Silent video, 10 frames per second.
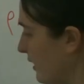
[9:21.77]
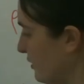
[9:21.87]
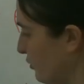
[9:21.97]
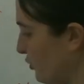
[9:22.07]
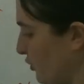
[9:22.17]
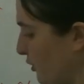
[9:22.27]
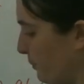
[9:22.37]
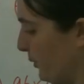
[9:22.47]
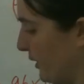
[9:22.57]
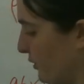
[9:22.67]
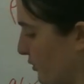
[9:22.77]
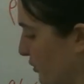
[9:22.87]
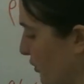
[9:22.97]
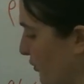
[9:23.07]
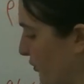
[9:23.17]
is
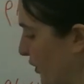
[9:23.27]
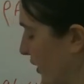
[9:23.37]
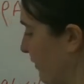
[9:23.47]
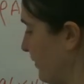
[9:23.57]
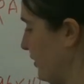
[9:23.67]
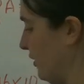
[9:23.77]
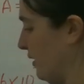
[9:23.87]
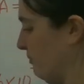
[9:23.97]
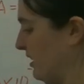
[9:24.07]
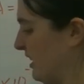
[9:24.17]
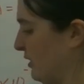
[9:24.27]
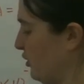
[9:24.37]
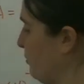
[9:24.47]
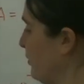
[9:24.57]
2.25 times eh,